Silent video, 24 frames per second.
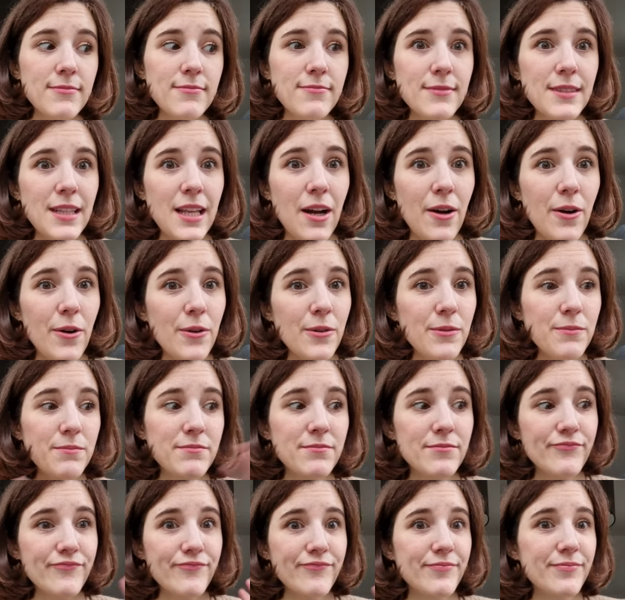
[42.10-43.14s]
now
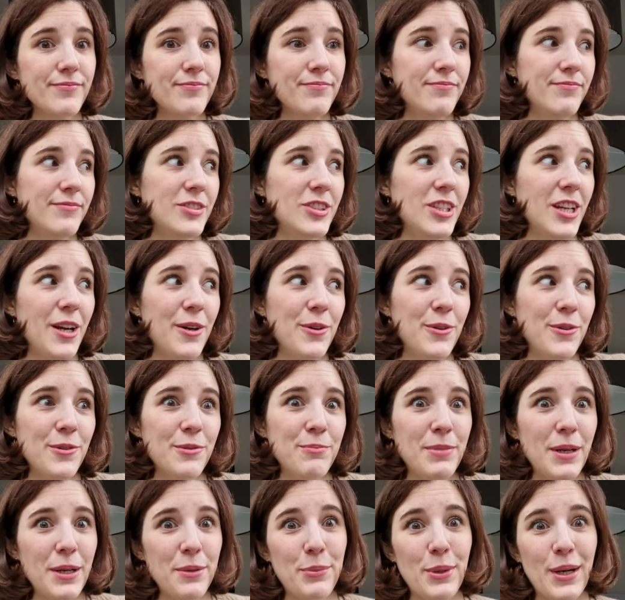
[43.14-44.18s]
ciao,
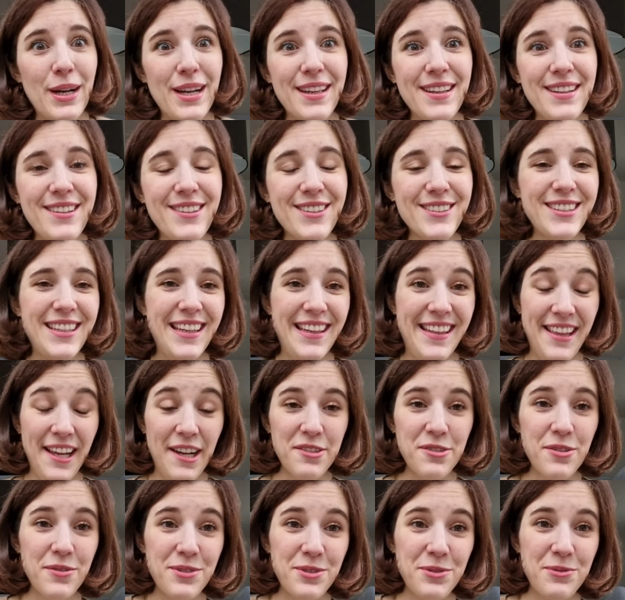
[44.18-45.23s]
bye bye, got kicked
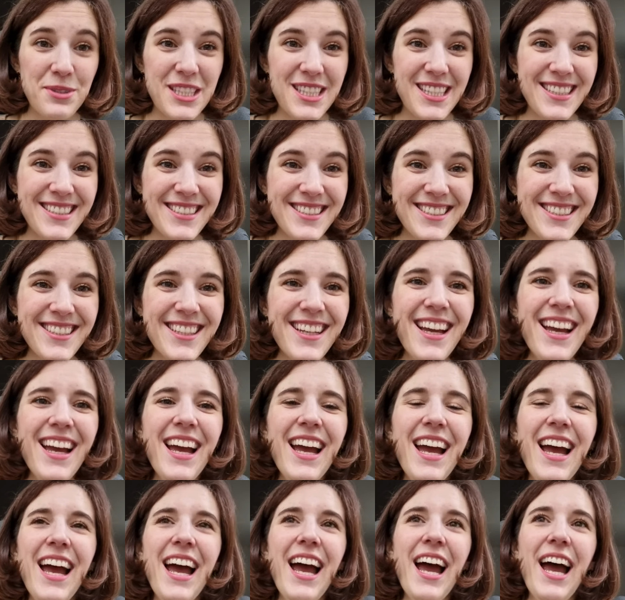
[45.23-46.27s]
out of the wishlist.
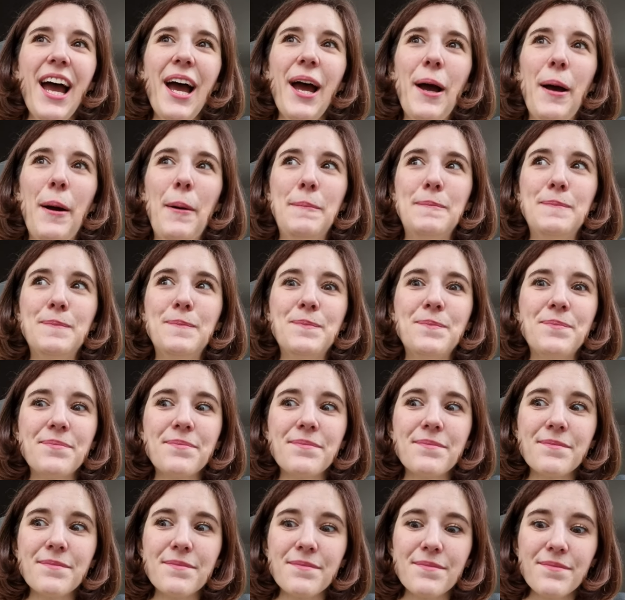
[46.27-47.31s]

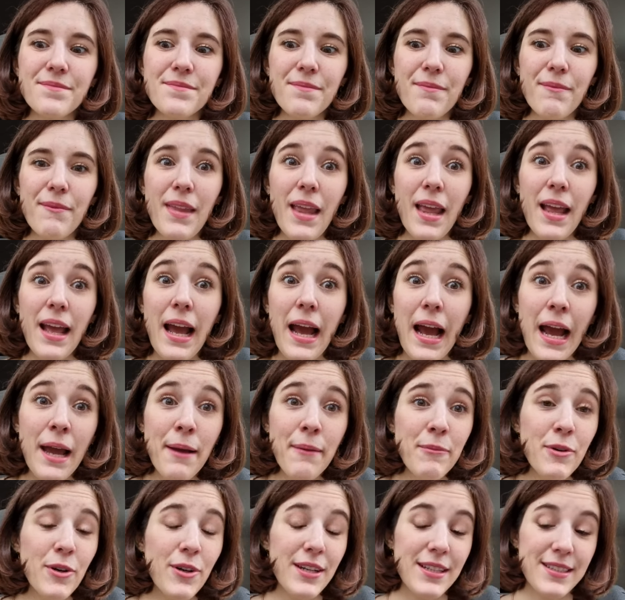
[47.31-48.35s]

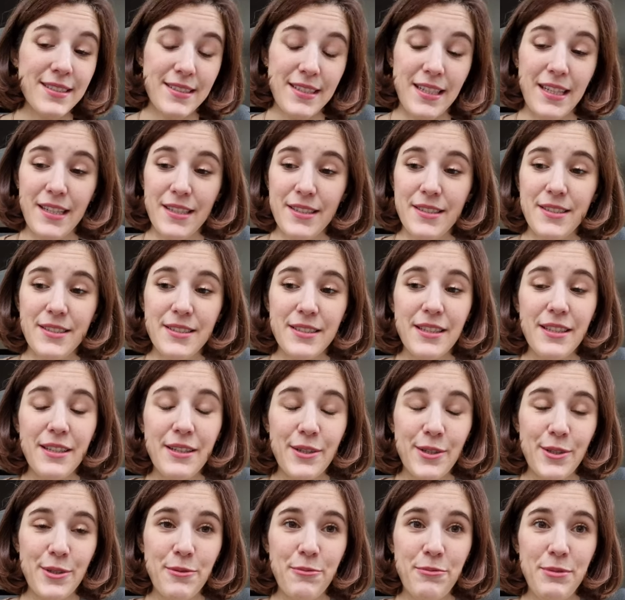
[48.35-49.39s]
I'm gonna start
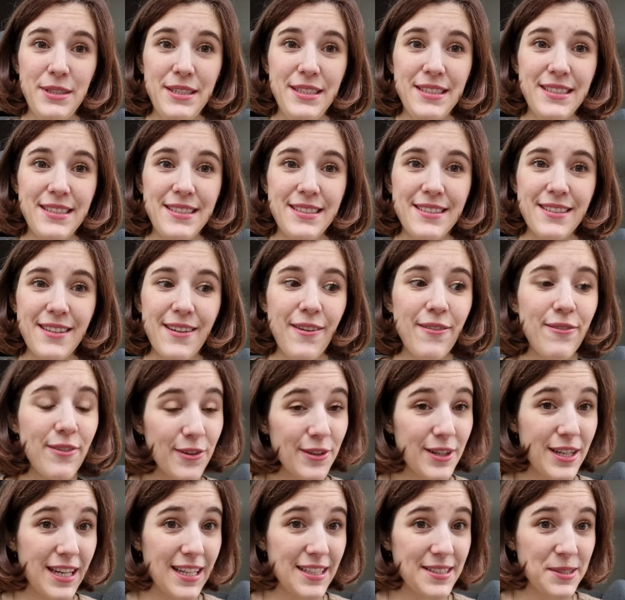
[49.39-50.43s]
with a
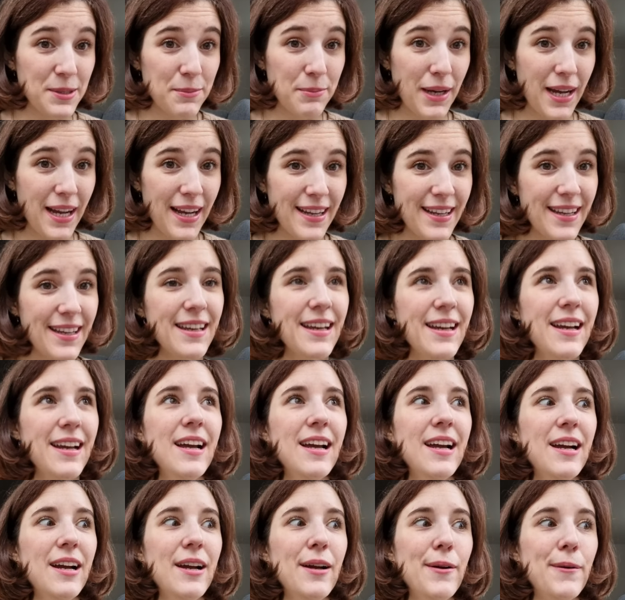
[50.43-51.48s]
very classic bag.
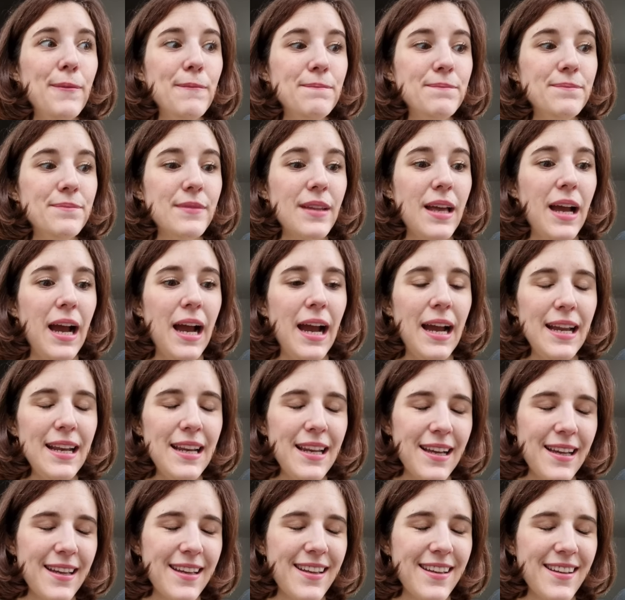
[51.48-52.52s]
I
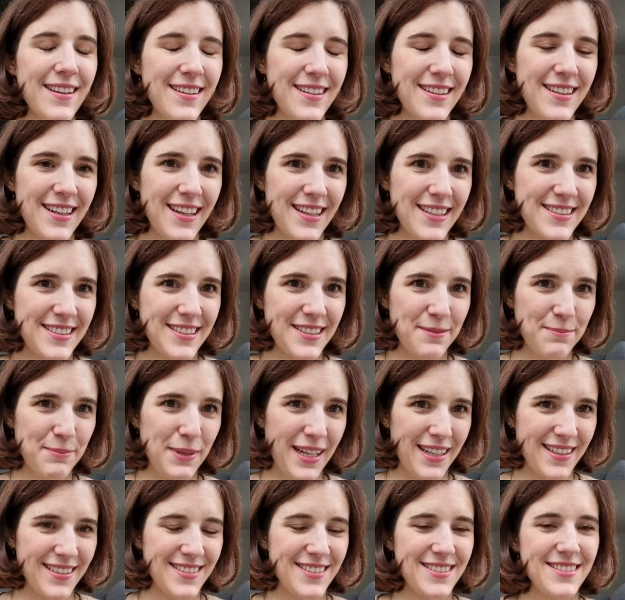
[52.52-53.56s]
like classic
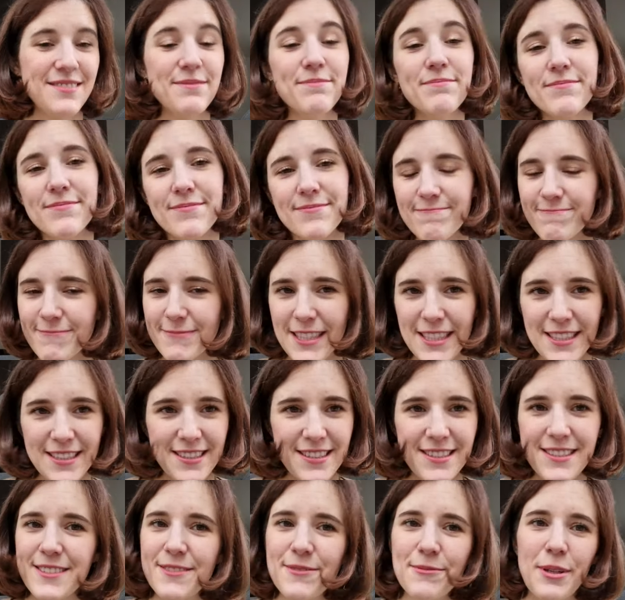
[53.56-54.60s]
bags.
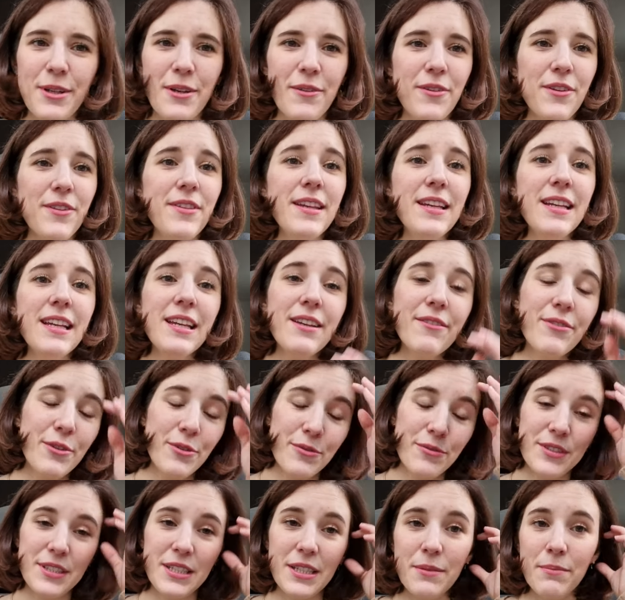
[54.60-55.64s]
It's one of the things. If
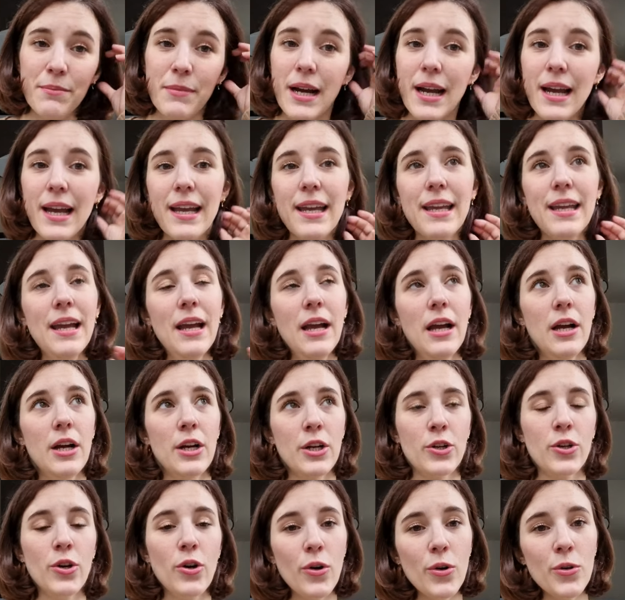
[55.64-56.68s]
you've seen my
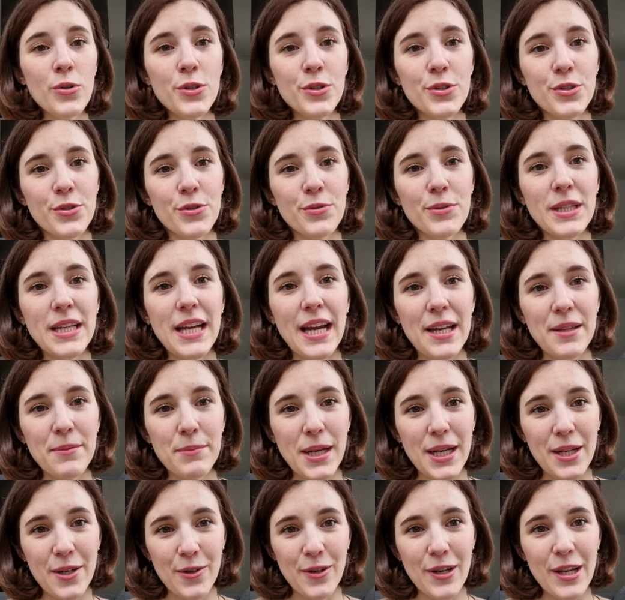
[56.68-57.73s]
core luxury
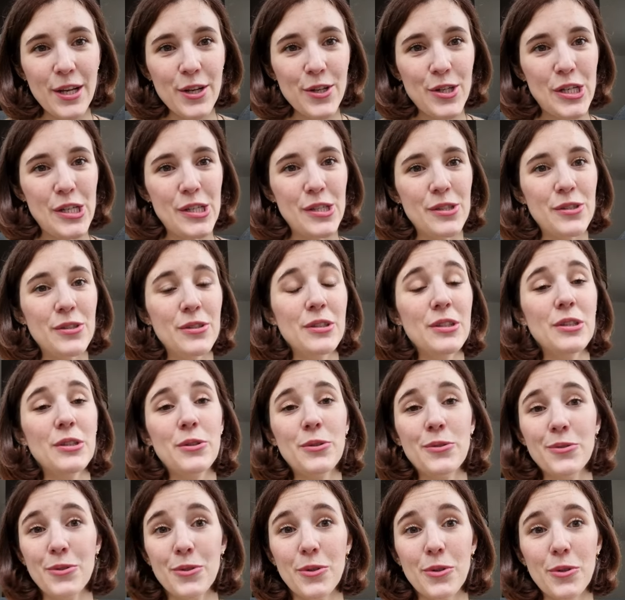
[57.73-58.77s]
handbag collection,
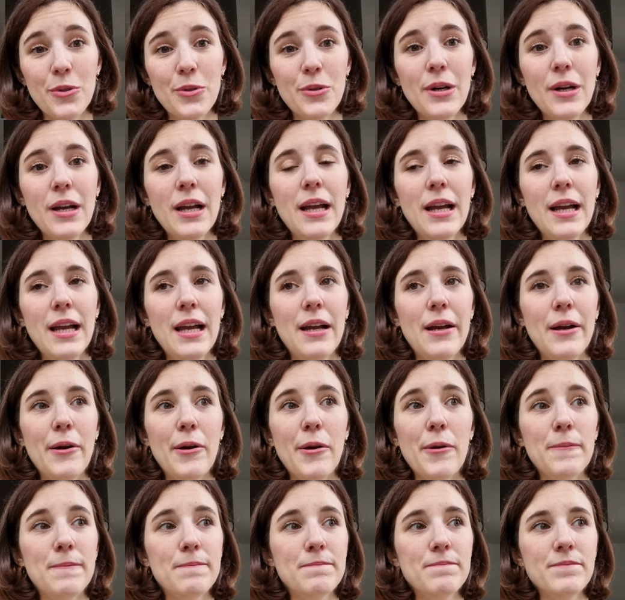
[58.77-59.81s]
you know
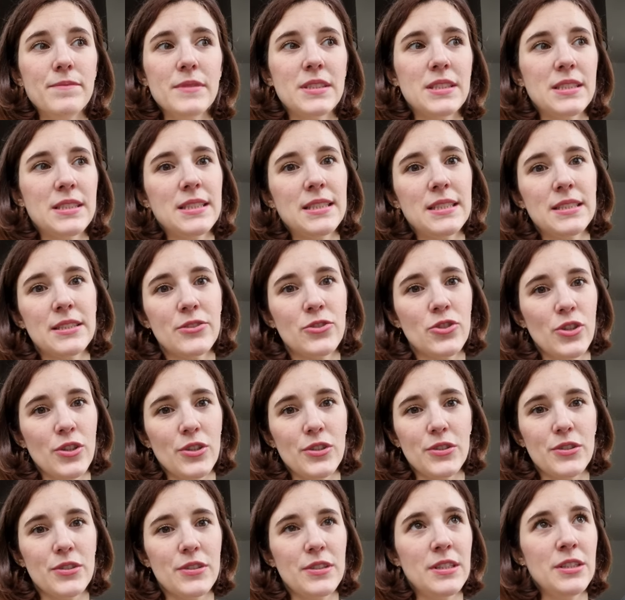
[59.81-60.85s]

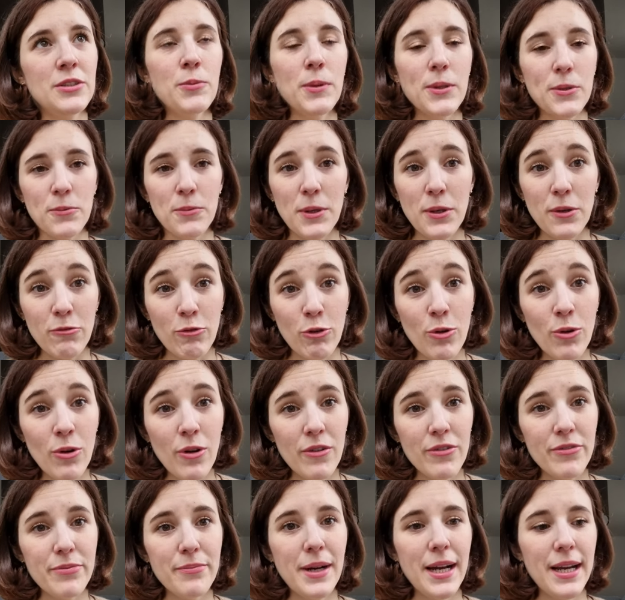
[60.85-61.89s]
this was one of goal
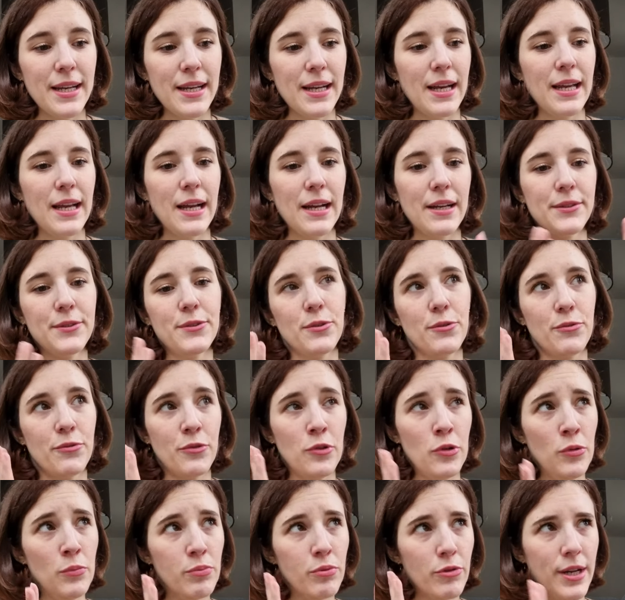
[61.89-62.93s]
of mine. I had a
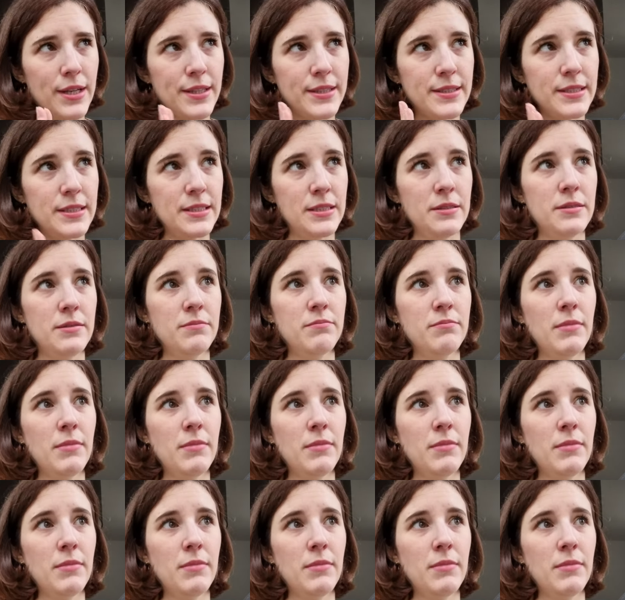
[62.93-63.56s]
few brands in